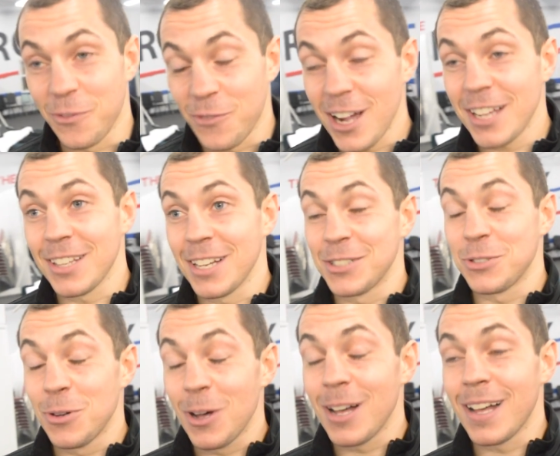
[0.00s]
a fight that,
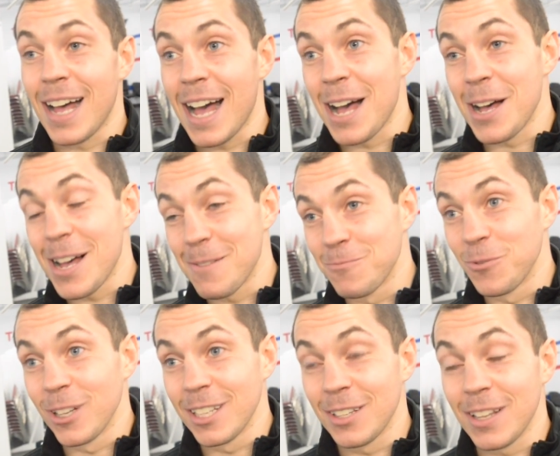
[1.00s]
you know, I'm
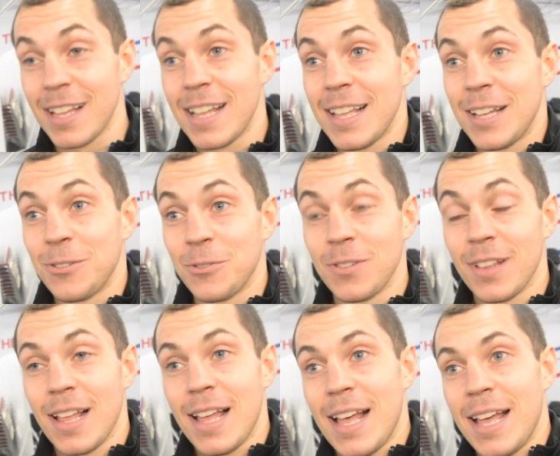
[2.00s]
really,
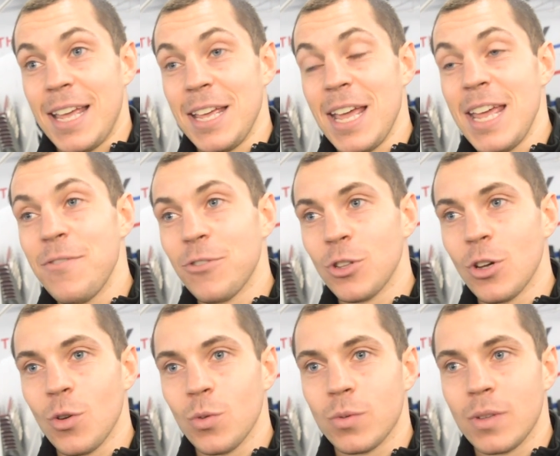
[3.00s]
even
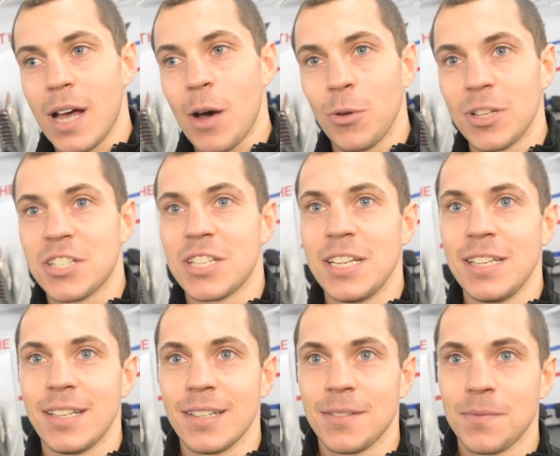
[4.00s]
though I want to
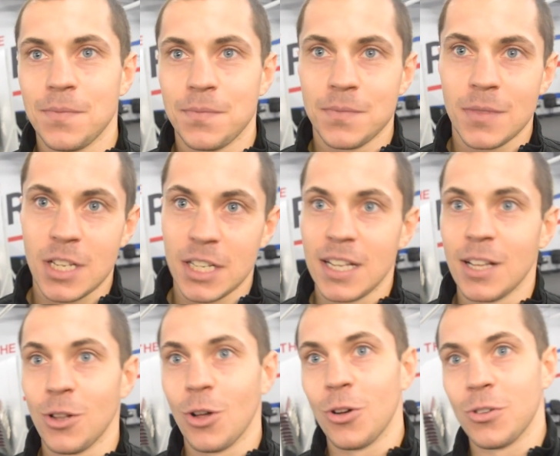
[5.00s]
see
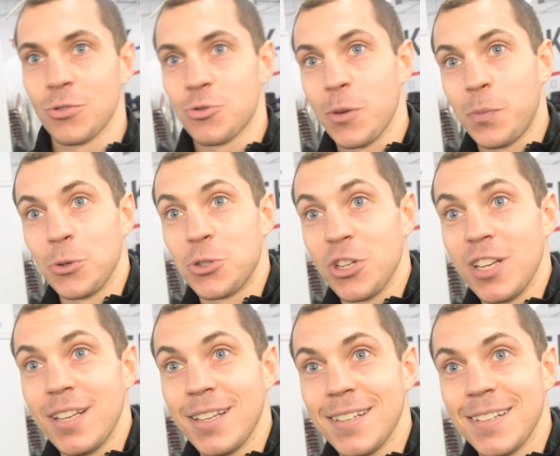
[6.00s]
Canelo Triple G,
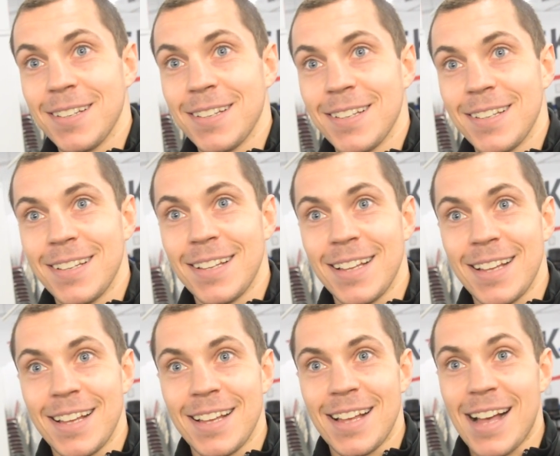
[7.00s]

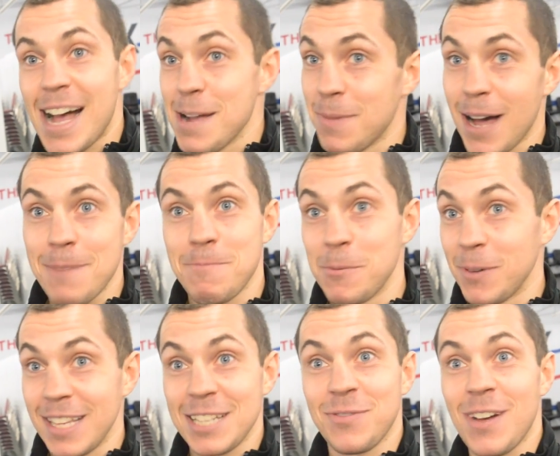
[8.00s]
I'm happy
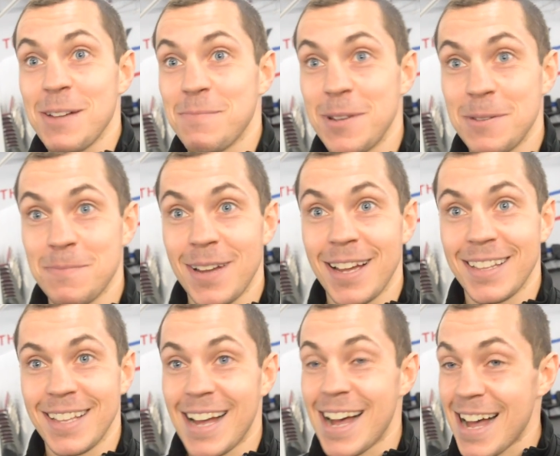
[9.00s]
with this fight being
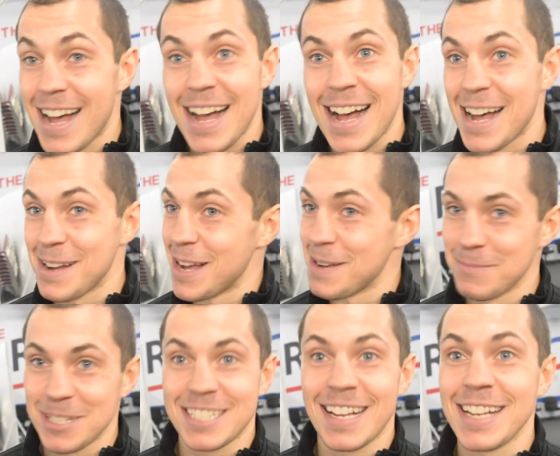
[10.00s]
made. I'm
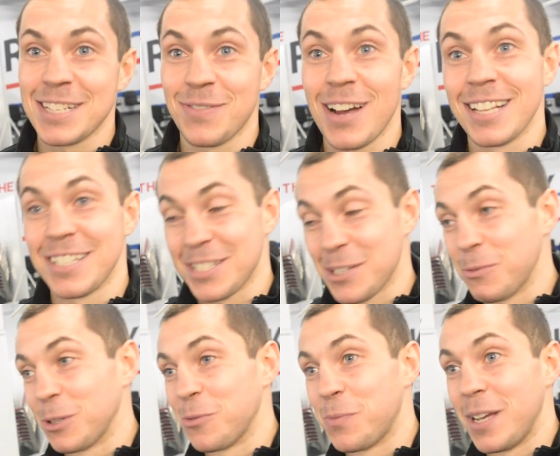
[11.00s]
as satisfied as I
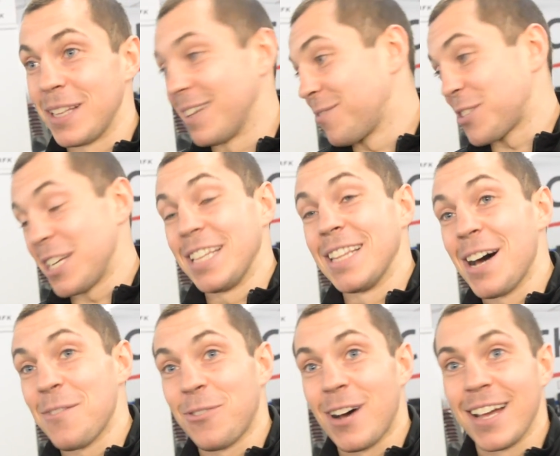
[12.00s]
would have been if seeing
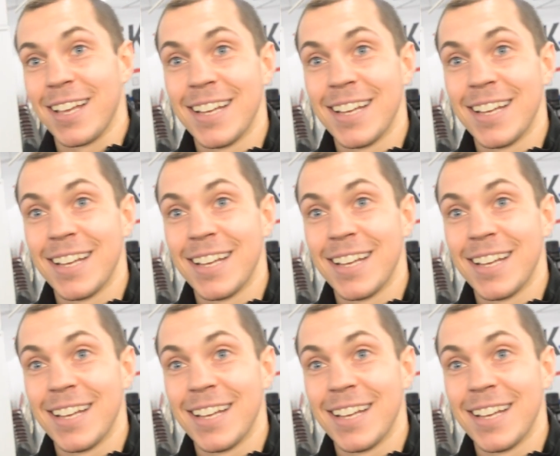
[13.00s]
that fight.